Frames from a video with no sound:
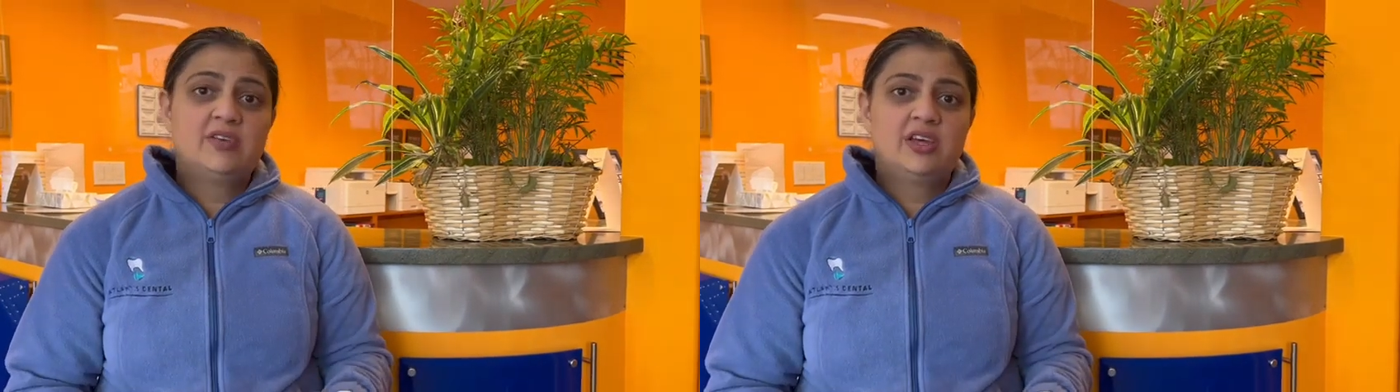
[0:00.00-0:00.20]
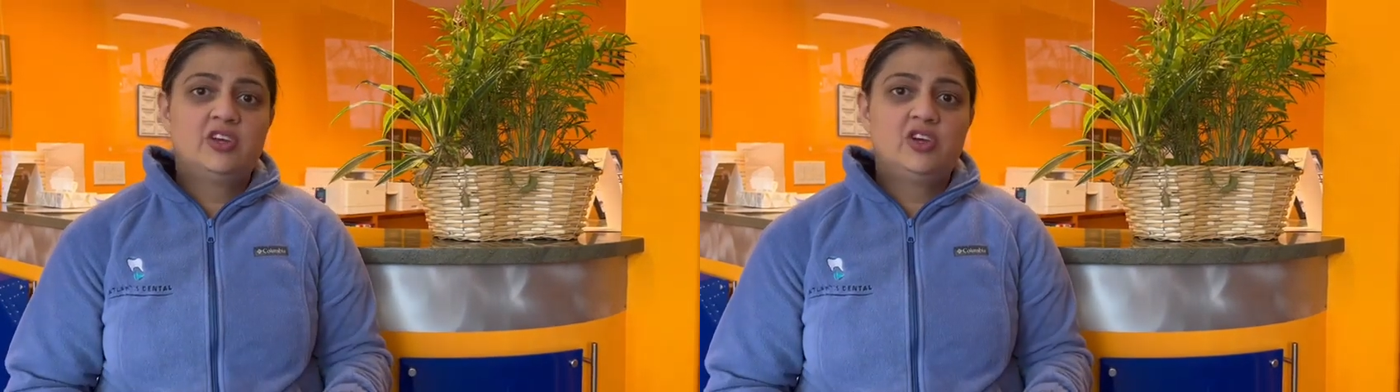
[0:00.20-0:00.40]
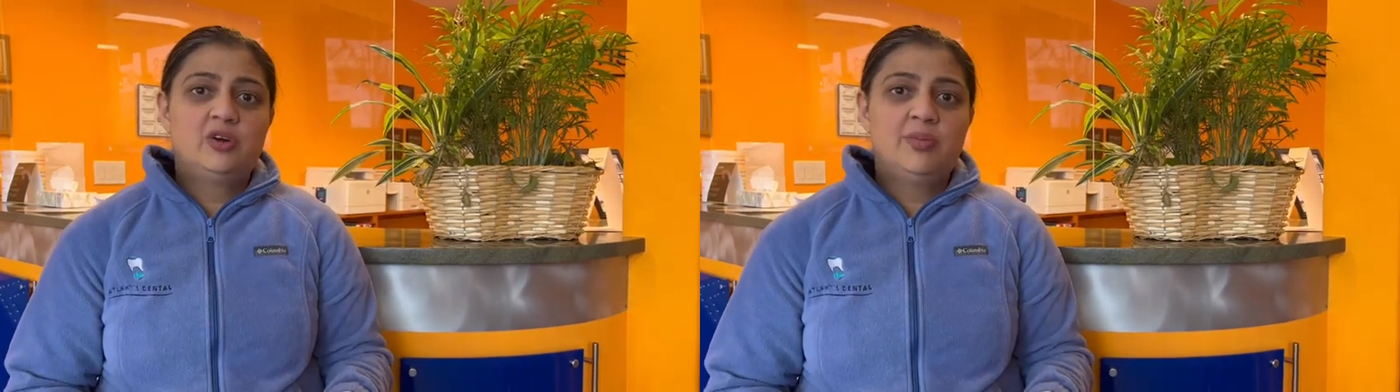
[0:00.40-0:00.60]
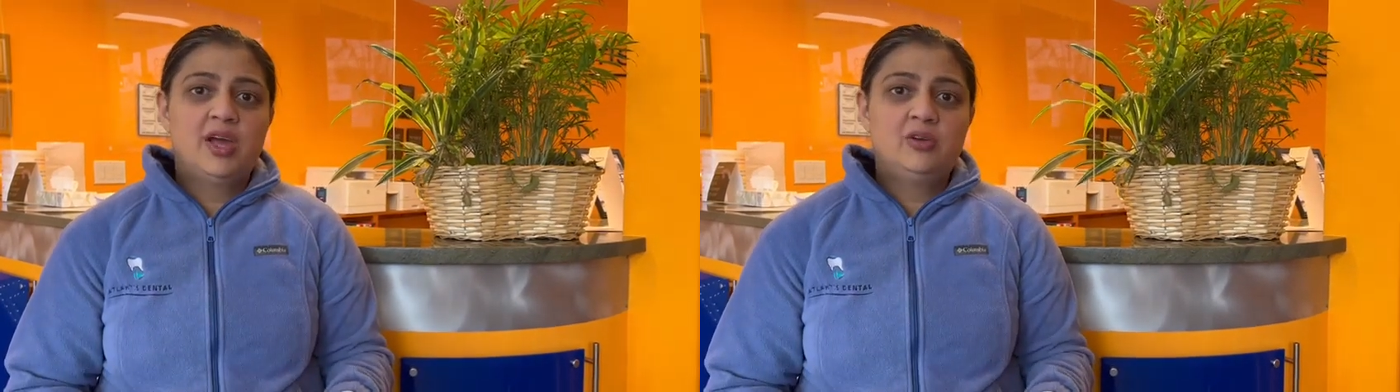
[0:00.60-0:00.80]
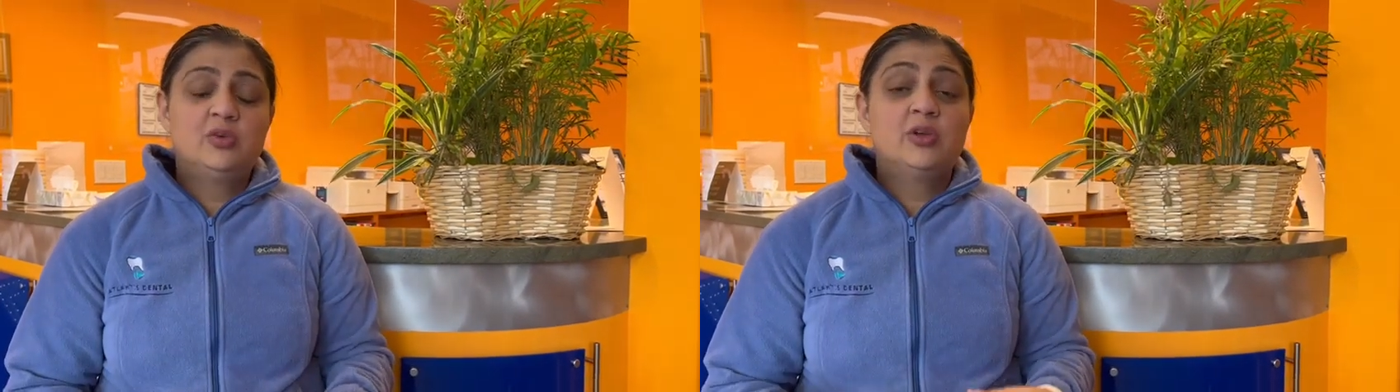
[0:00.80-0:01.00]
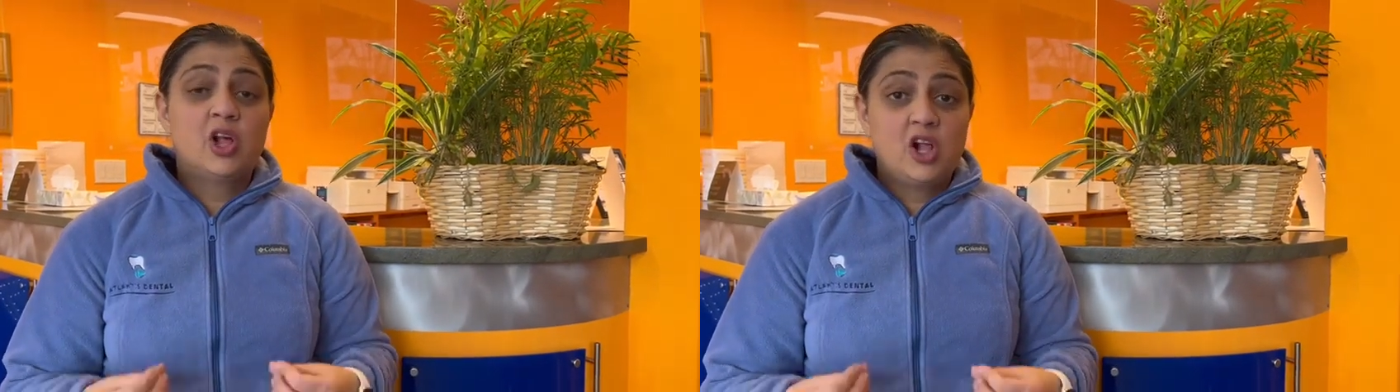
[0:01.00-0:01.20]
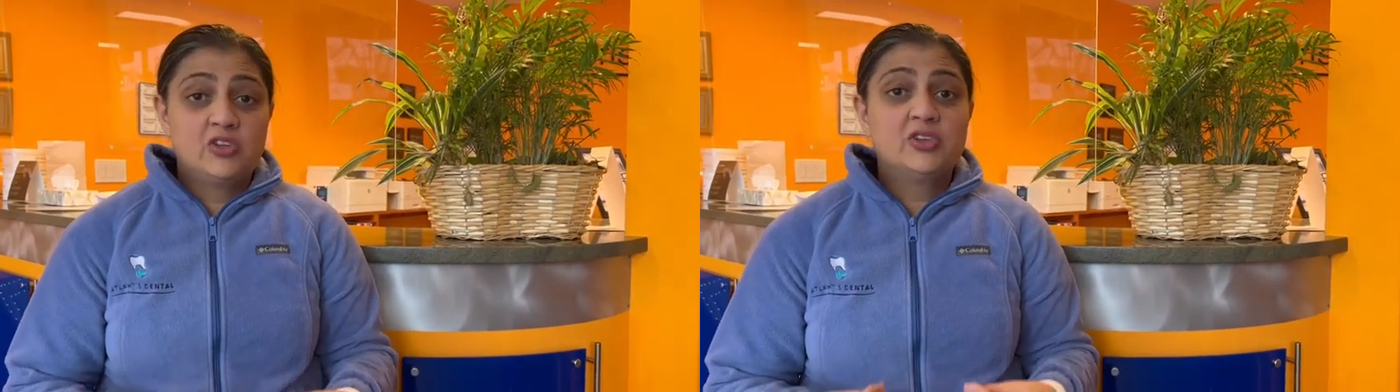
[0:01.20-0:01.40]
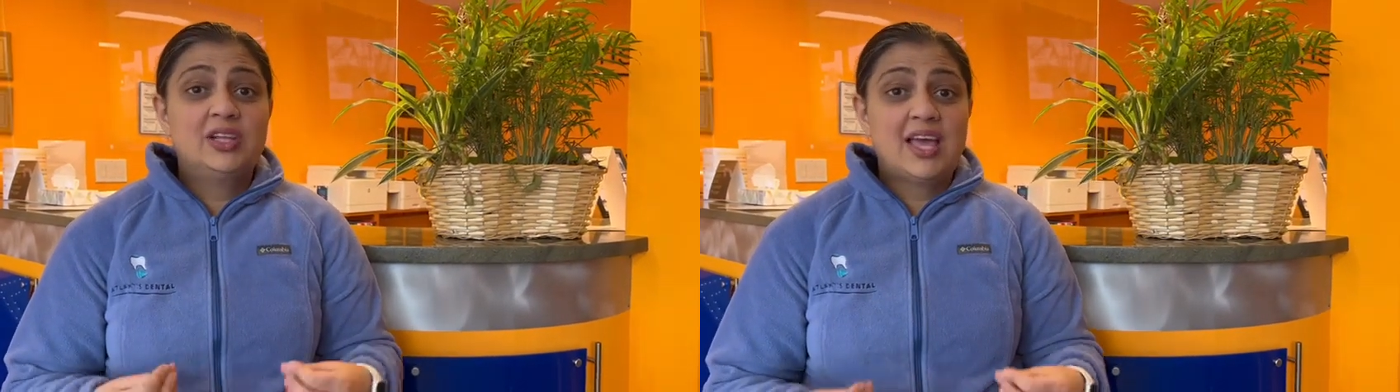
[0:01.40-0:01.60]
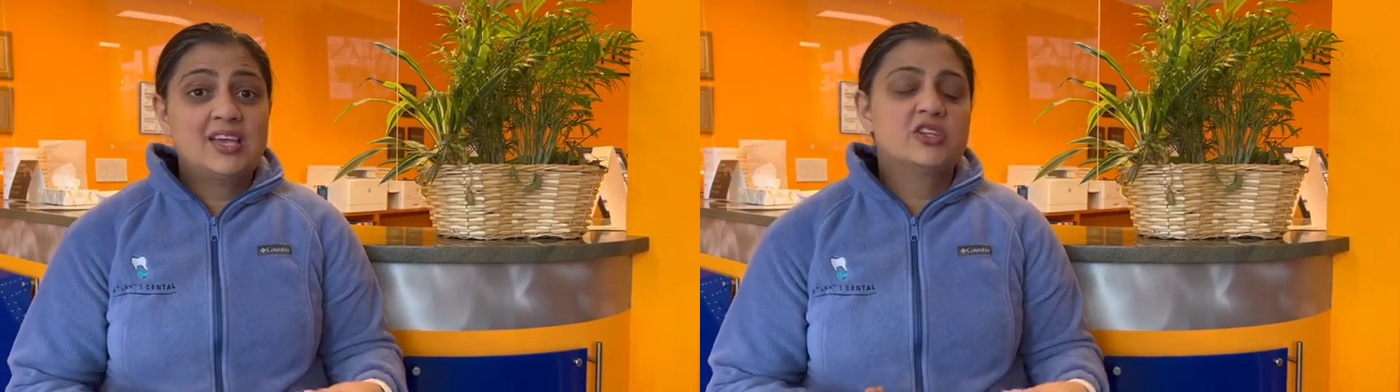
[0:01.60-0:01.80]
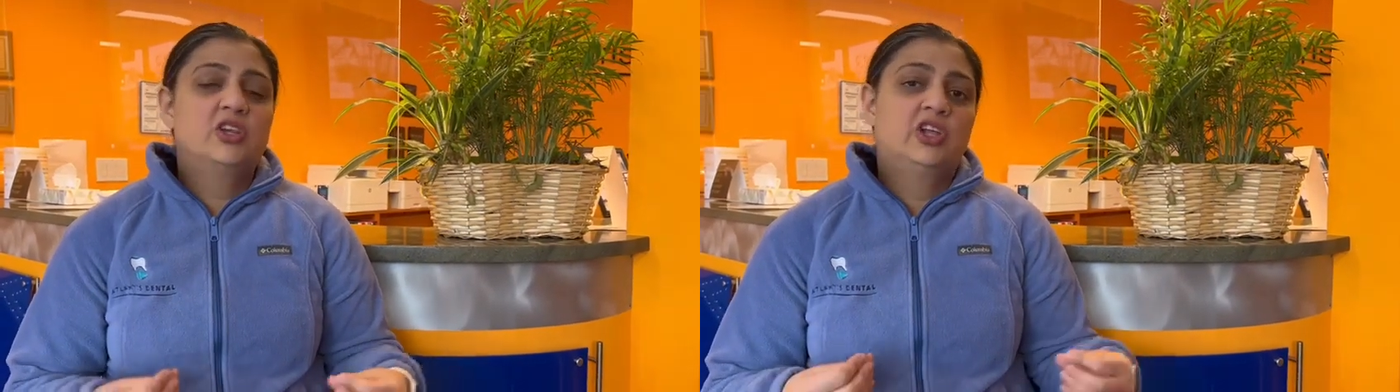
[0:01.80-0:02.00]
done in your mouth will also
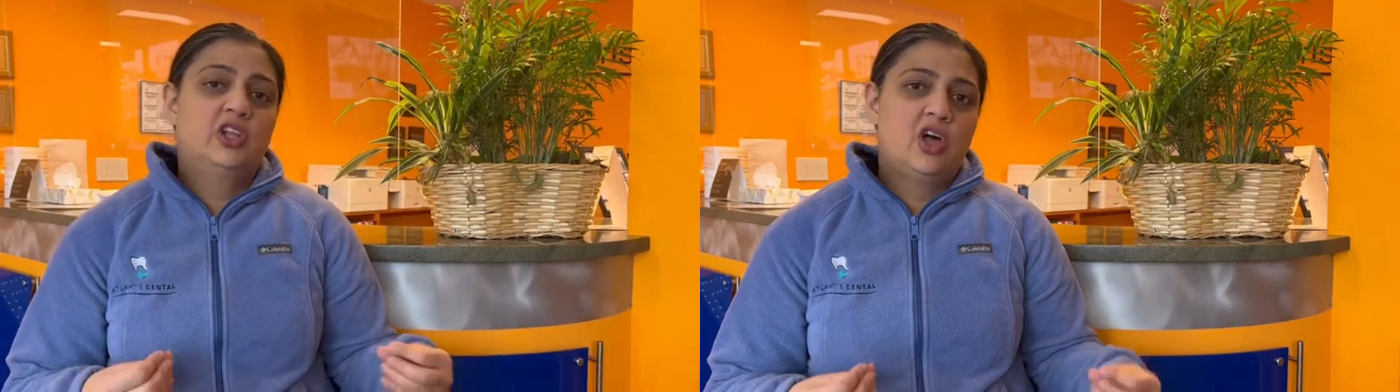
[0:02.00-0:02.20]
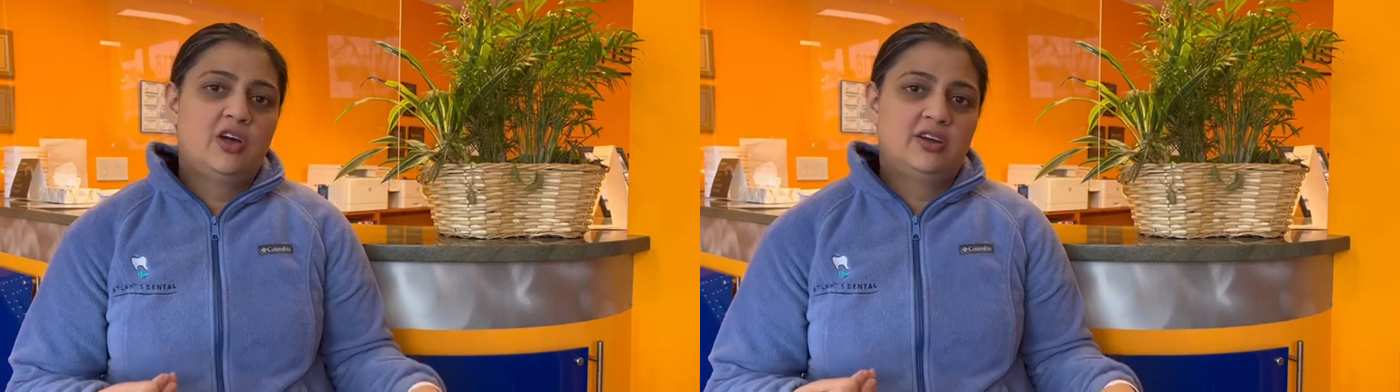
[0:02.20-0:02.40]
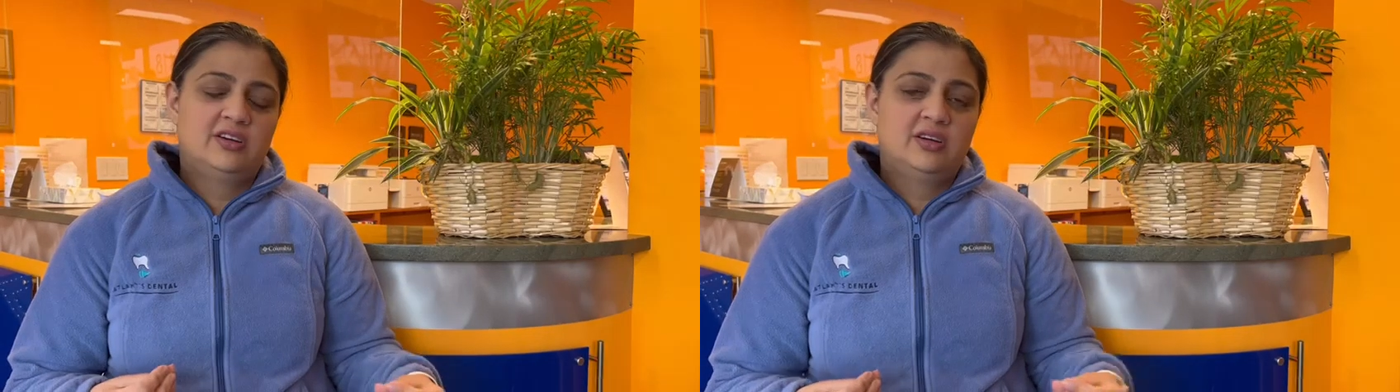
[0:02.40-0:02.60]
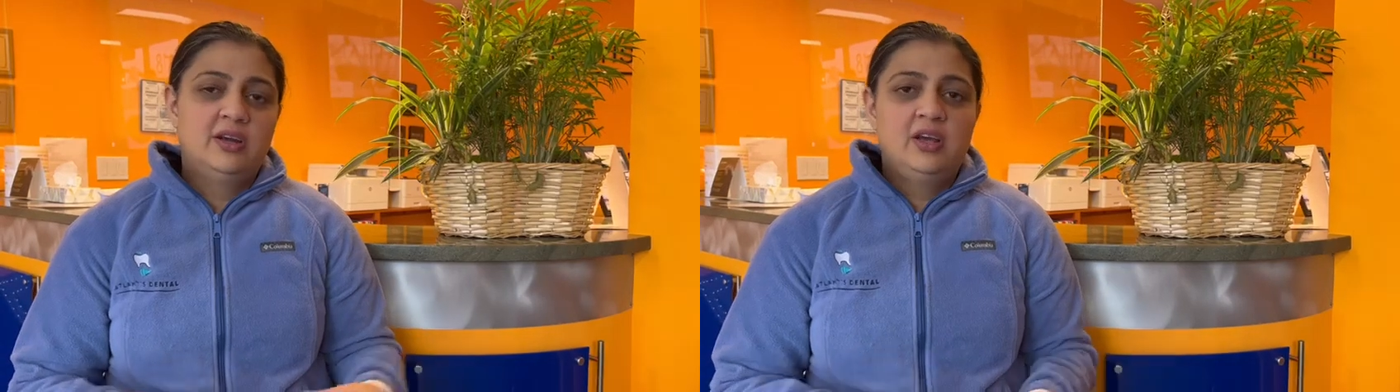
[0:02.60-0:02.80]
last a lot longer.